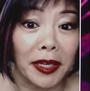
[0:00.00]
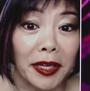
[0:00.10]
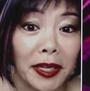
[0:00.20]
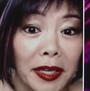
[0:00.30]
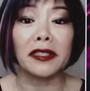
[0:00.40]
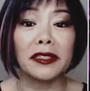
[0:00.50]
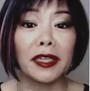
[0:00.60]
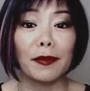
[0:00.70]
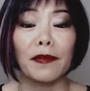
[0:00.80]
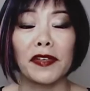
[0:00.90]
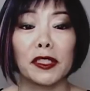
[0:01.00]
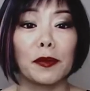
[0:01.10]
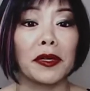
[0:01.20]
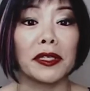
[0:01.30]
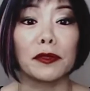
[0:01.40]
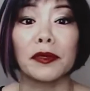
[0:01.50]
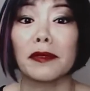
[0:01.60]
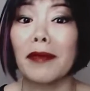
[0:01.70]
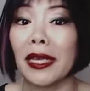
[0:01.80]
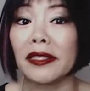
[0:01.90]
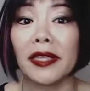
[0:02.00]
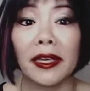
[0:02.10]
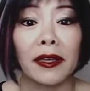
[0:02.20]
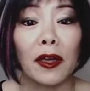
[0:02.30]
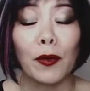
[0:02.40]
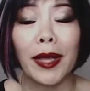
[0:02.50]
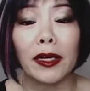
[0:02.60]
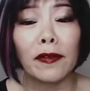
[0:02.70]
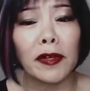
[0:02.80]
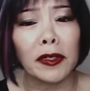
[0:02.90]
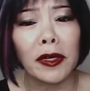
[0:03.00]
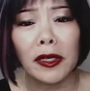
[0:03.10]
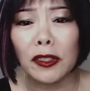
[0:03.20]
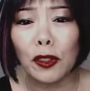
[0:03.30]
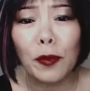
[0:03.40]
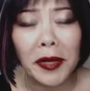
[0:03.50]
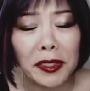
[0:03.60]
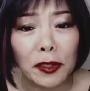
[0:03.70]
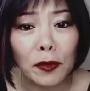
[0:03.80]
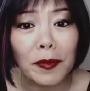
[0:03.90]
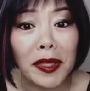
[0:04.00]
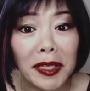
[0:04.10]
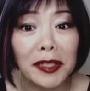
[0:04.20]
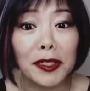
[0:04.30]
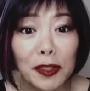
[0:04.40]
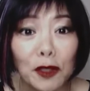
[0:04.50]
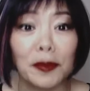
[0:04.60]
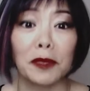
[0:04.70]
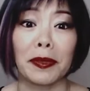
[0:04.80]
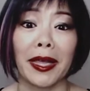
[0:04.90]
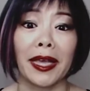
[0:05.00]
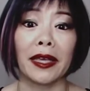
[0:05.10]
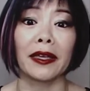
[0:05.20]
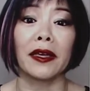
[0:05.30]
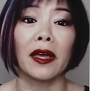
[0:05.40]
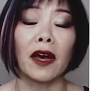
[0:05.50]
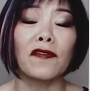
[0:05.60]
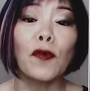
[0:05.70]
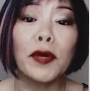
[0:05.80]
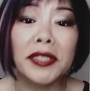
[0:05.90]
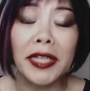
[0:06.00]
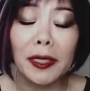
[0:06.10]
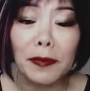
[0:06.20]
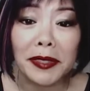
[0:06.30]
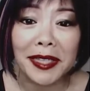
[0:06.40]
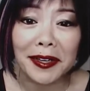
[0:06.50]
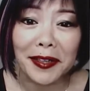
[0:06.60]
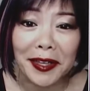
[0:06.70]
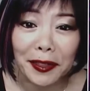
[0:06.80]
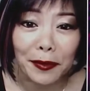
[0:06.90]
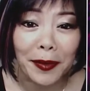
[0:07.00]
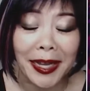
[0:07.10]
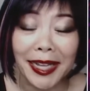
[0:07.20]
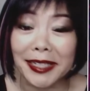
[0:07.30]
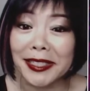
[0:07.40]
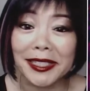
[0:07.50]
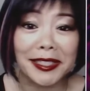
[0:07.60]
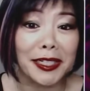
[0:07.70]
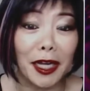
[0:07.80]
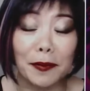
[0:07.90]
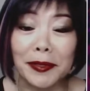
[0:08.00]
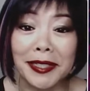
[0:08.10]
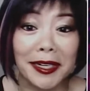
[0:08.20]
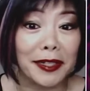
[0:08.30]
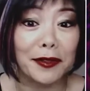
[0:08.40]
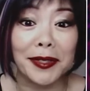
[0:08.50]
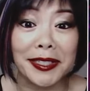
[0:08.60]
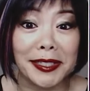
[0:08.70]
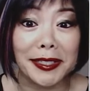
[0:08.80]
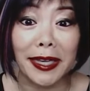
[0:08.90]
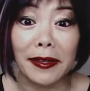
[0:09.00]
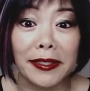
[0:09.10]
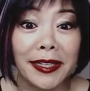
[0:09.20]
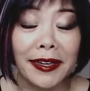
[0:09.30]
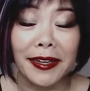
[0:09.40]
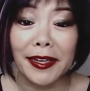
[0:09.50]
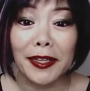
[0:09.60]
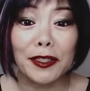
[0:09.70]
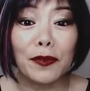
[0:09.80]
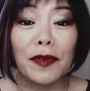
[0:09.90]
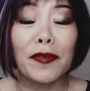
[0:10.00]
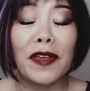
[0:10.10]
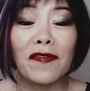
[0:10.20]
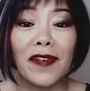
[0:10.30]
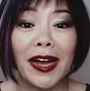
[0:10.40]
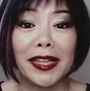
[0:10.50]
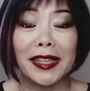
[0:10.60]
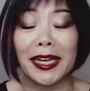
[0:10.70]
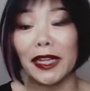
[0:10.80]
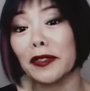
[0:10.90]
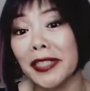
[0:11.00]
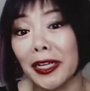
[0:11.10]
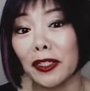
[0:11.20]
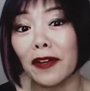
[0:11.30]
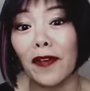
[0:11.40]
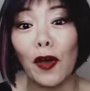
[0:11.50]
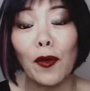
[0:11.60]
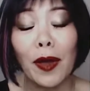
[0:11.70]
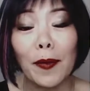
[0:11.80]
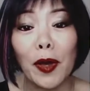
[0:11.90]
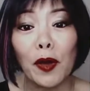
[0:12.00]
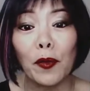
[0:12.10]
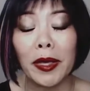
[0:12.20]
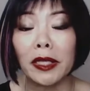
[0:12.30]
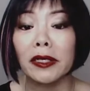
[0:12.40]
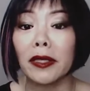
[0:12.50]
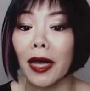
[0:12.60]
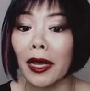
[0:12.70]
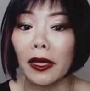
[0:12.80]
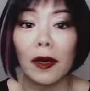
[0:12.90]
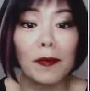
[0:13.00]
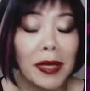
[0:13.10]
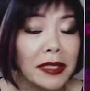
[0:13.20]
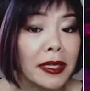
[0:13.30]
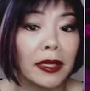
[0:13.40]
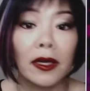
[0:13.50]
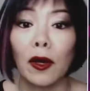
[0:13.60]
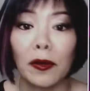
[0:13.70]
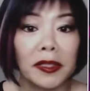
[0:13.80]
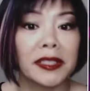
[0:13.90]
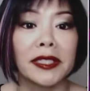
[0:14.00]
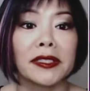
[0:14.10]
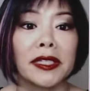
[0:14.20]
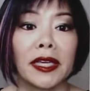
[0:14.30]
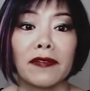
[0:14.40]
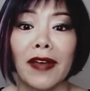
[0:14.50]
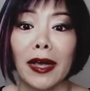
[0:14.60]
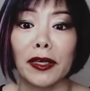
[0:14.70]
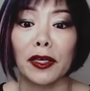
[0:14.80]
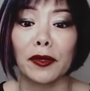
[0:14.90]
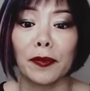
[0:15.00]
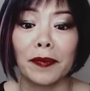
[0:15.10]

And this type of experience was amazing. We had over 2.2 million consumers playing, a 14% click through rate, and a 69% increase in sales. So when we find that intersection of OMO, we can unlock amazing holisticity and value.